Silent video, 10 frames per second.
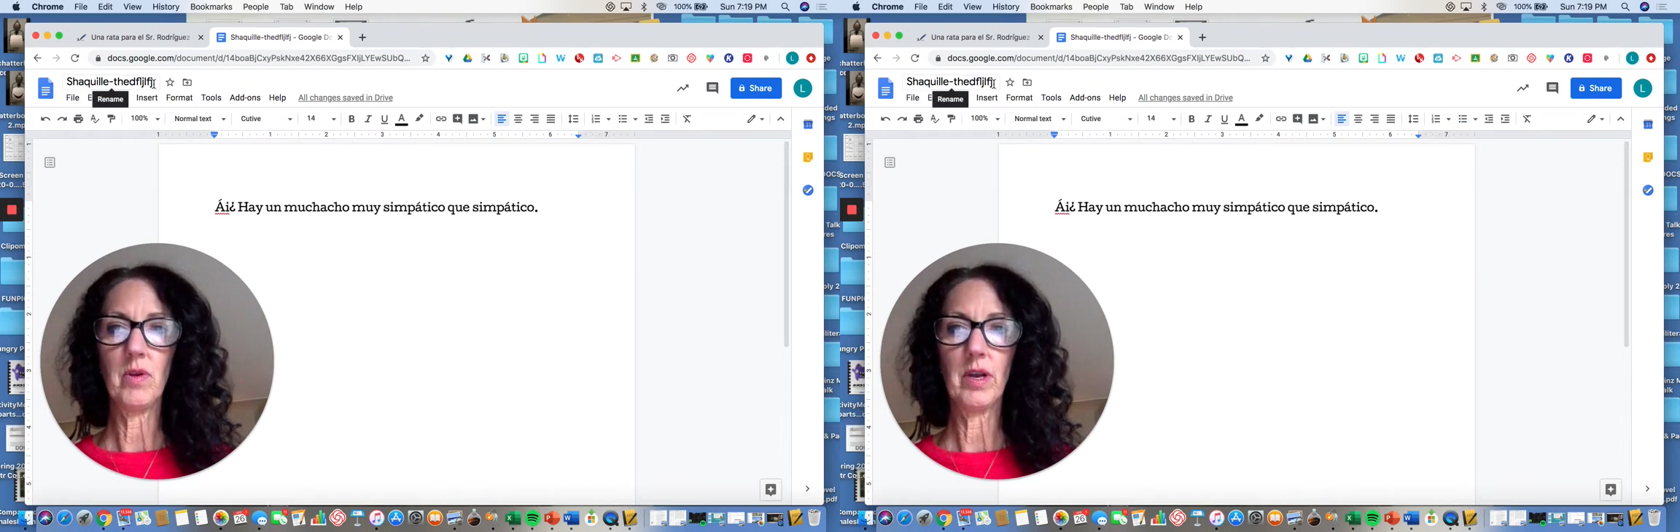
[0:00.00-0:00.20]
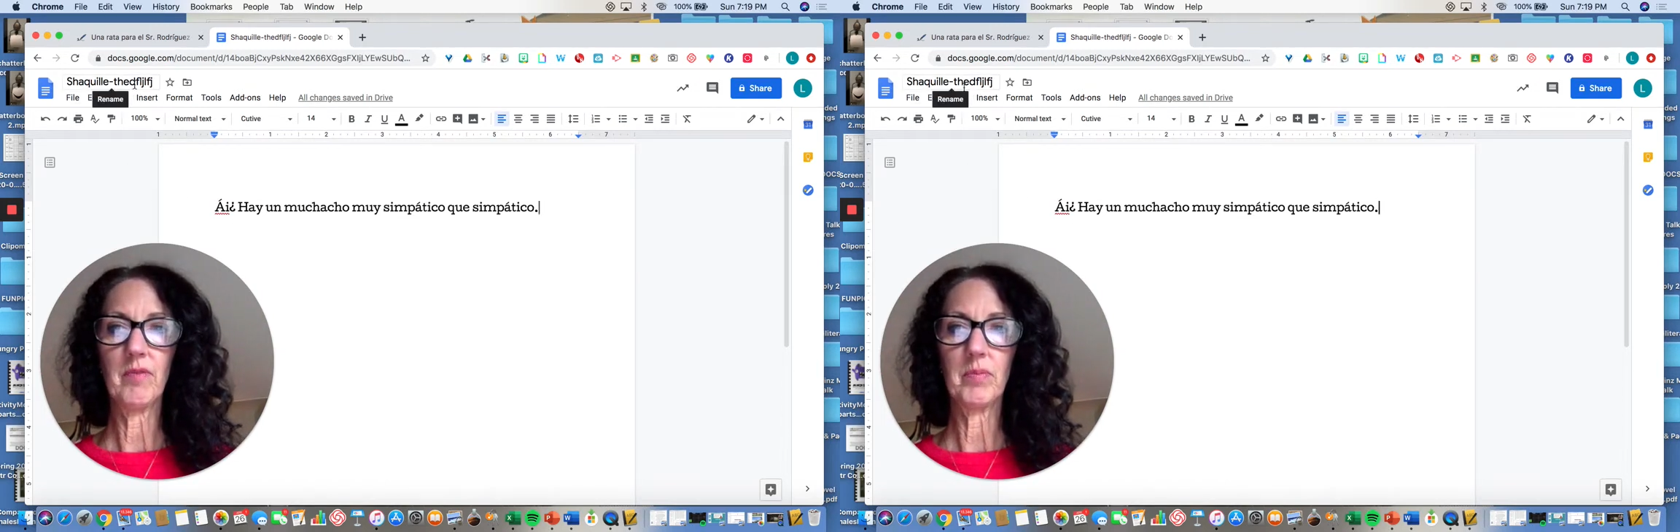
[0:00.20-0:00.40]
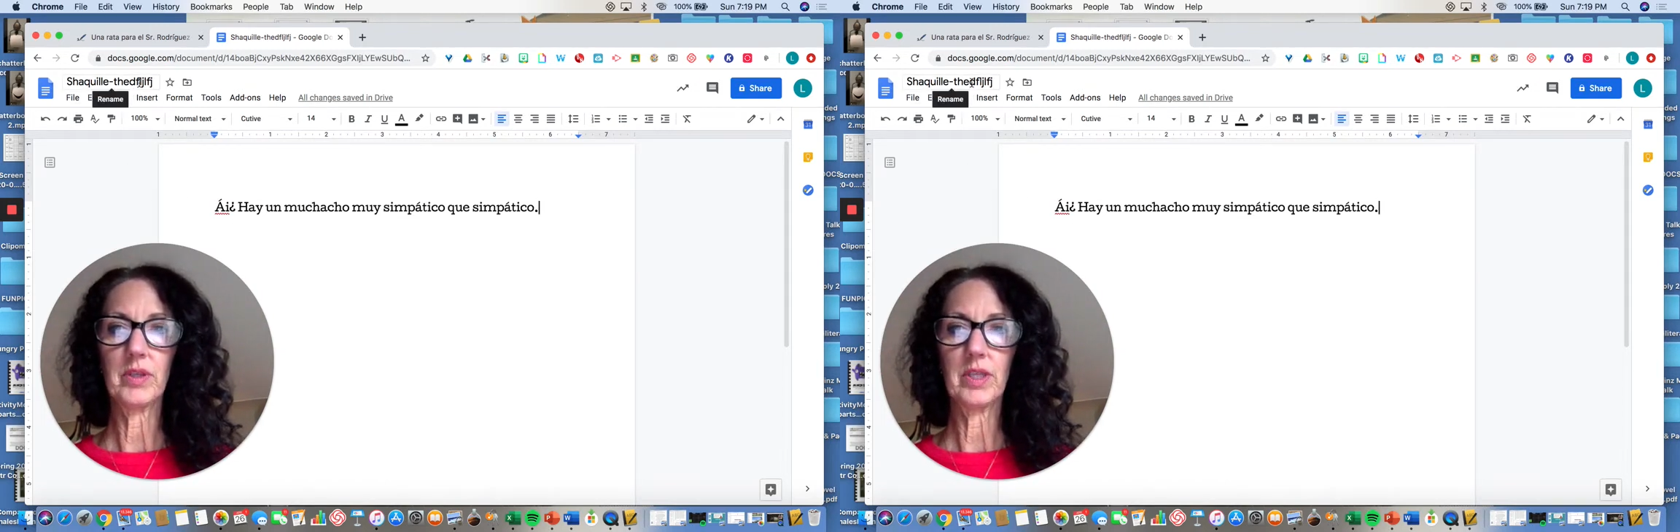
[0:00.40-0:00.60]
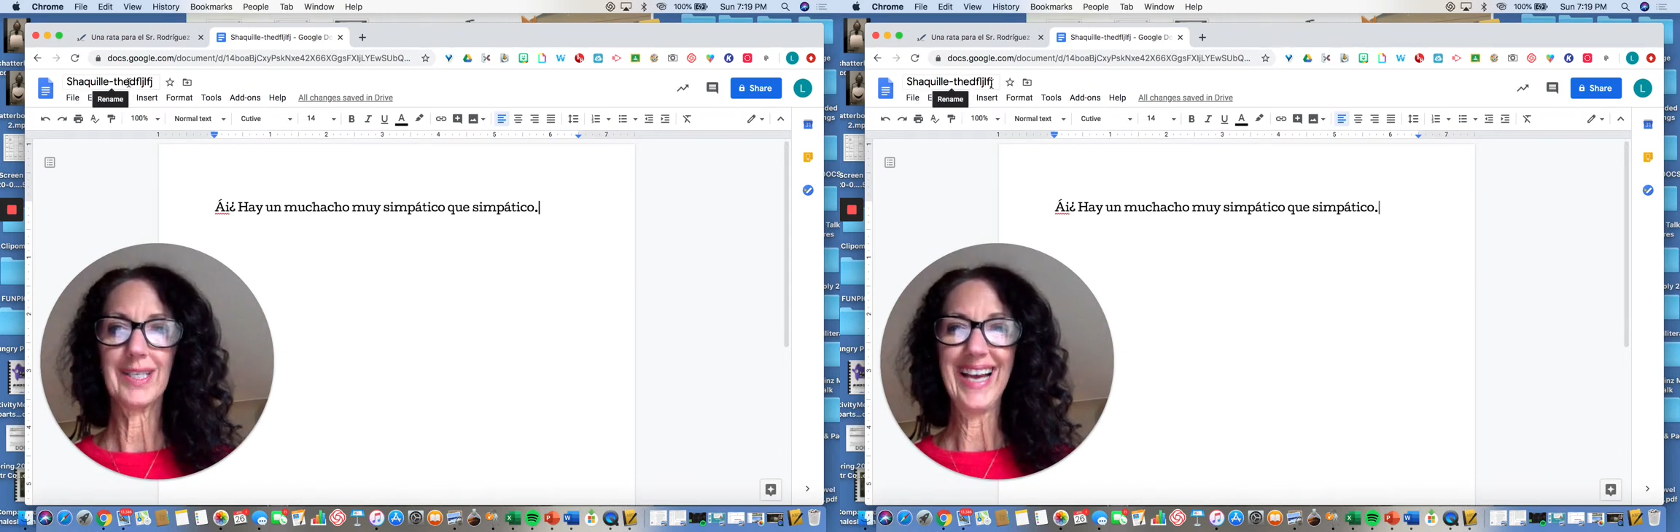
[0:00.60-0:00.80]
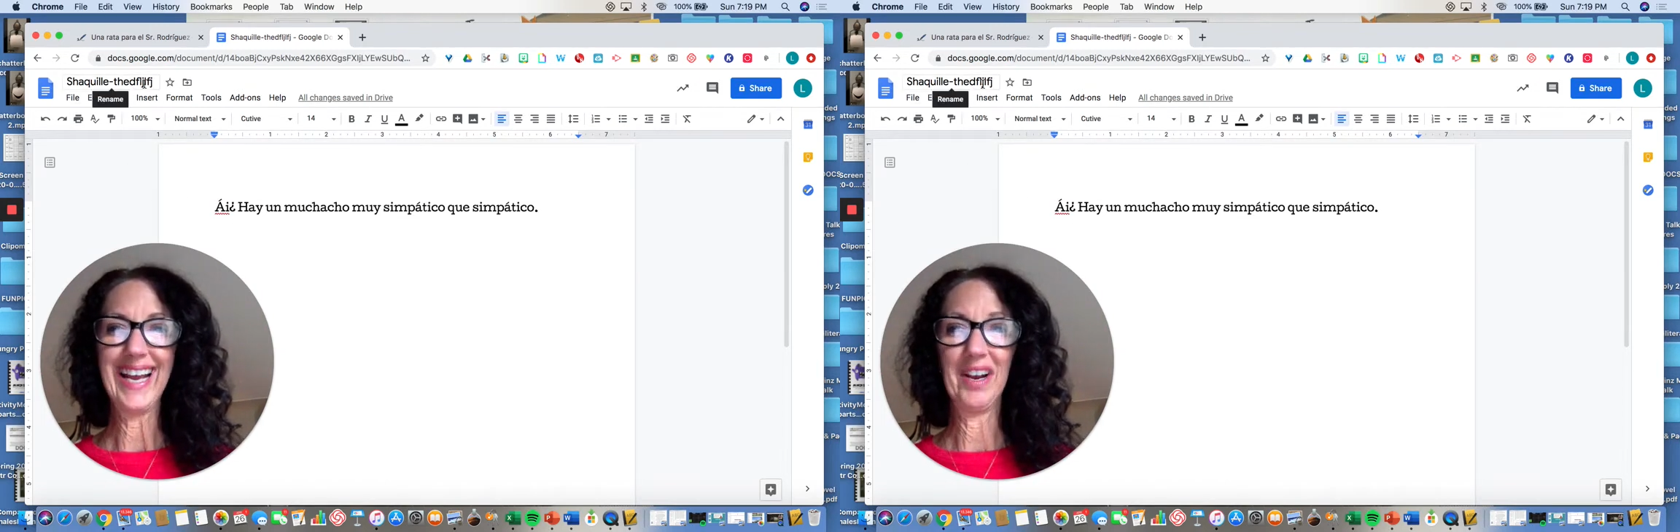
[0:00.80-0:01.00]
have put the
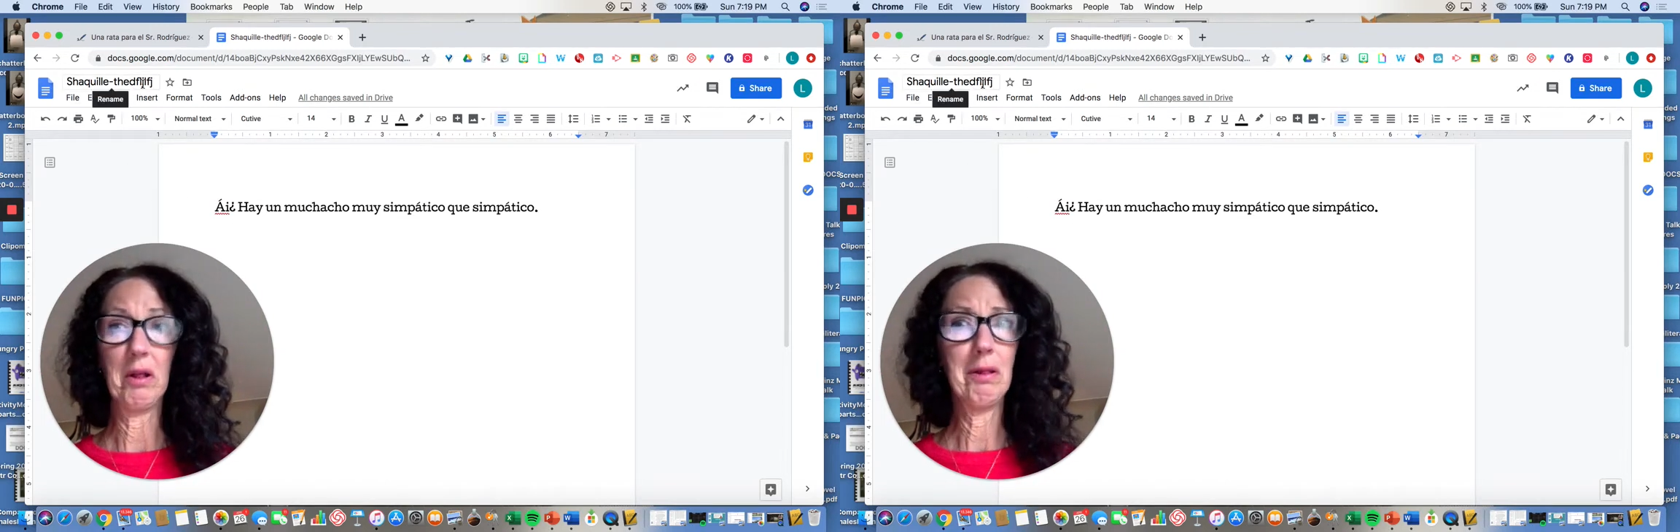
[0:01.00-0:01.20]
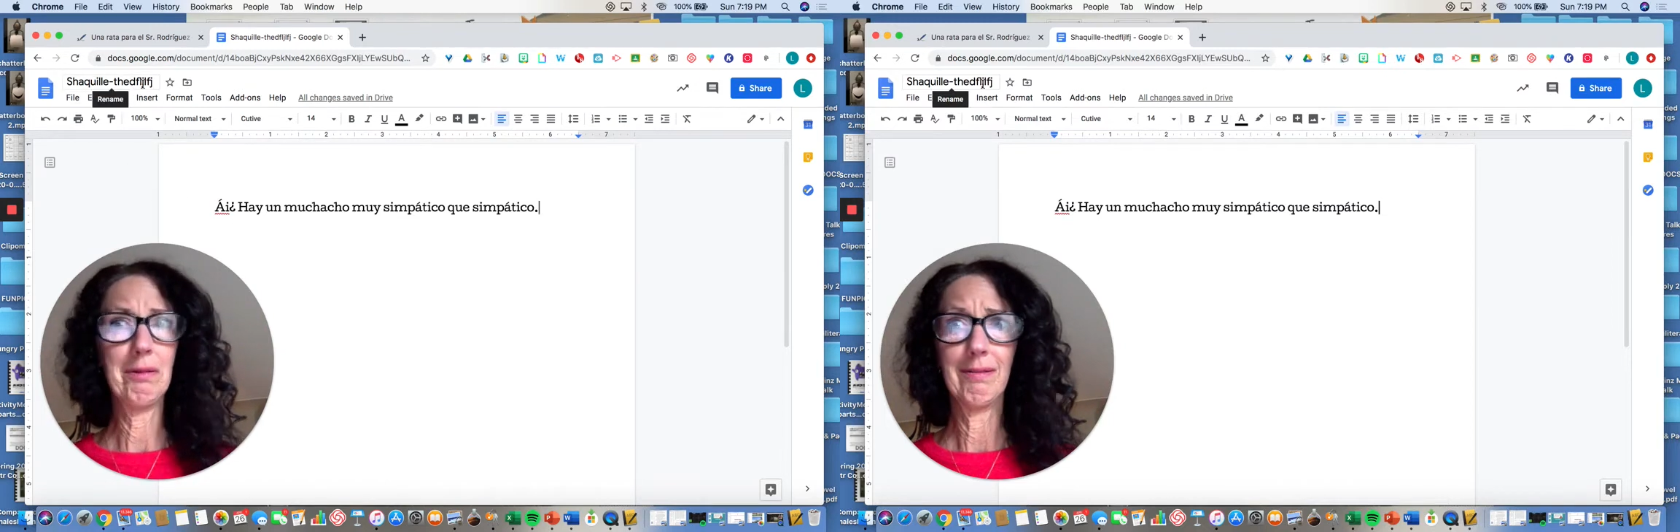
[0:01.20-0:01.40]
title,